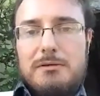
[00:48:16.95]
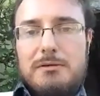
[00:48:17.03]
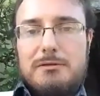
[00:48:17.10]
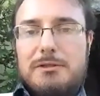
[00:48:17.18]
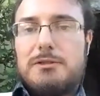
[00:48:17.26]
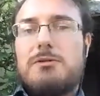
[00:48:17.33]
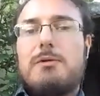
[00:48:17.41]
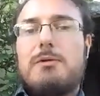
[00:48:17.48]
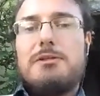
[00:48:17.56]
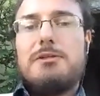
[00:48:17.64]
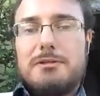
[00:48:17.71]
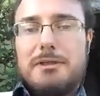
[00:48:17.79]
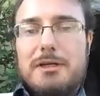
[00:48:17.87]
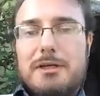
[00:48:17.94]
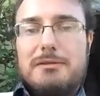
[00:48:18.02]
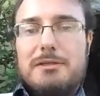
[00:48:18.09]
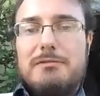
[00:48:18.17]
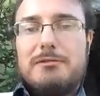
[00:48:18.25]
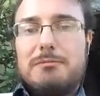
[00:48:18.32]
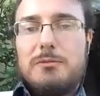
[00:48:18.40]
the situation
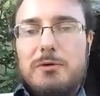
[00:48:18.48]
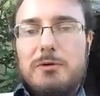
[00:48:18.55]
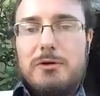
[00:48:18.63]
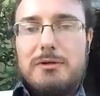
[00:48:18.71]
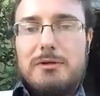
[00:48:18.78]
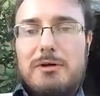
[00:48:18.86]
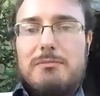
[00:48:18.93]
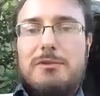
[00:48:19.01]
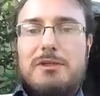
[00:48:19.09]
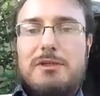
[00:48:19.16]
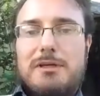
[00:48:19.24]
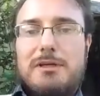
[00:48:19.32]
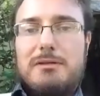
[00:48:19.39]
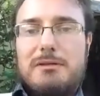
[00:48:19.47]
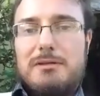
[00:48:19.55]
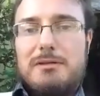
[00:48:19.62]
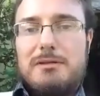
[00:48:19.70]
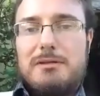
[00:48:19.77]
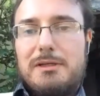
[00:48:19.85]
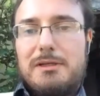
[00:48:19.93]
gets even more complicated
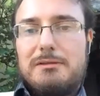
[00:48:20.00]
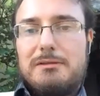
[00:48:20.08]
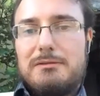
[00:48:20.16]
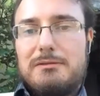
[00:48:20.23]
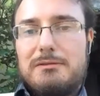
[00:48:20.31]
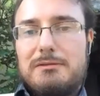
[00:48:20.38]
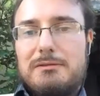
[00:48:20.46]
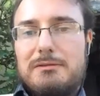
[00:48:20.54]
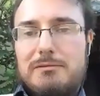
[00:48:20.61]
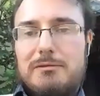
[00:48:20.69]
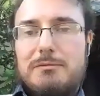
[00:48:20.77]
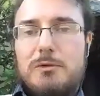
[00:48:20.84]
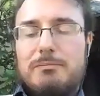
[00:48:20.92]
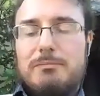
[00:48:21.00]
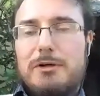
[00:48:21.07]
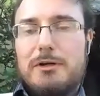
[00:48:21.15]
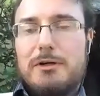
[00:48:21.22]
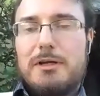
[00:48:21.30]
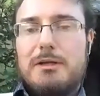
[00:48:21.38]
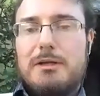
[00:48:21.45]
and uh, even more
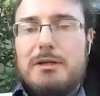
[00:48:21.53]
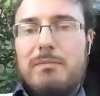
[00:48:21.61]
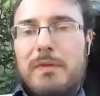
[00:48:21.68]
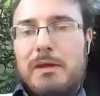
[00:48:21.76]
murky.